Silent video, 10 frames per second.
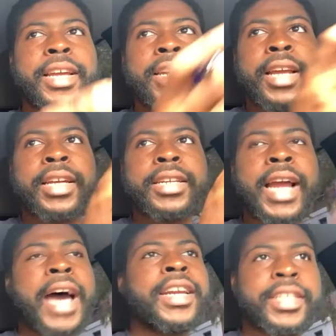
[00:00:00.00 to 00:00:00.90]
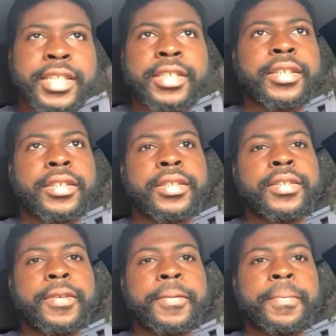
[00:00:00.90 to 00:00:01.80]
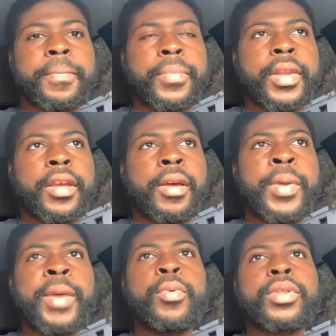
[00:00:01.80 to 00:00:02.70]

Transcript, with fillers: and, and non-existence. People